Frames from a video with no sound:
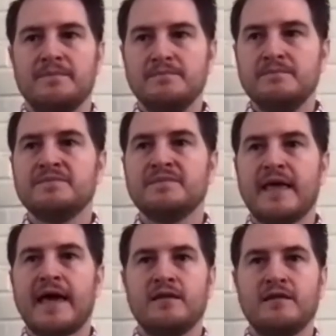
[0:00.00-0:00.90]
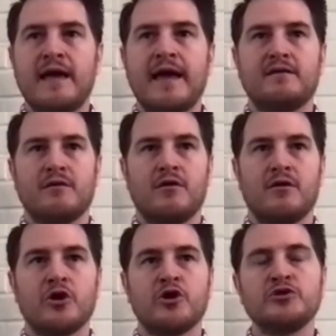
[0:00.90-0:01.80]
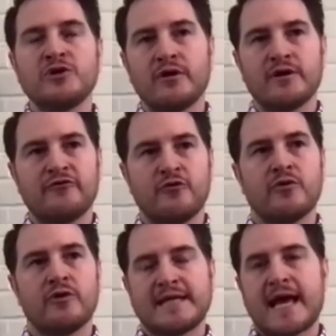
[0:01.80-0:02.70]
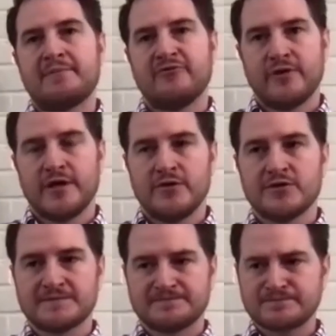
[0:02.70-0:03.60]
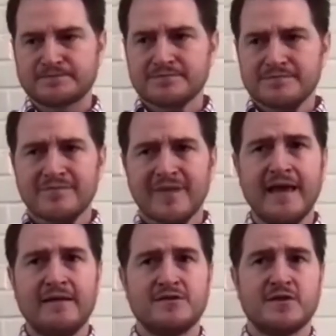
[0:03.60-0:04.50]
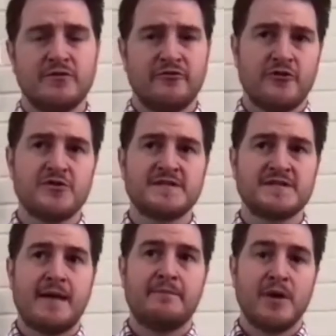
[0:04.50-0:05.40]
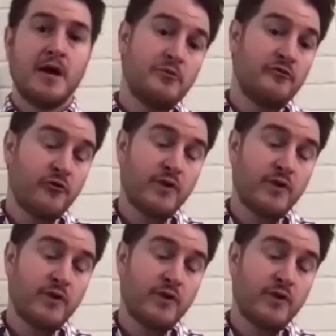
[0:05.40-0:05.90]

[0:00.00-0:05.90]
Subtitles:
that are a good target for adaptive reuse. And so the first step before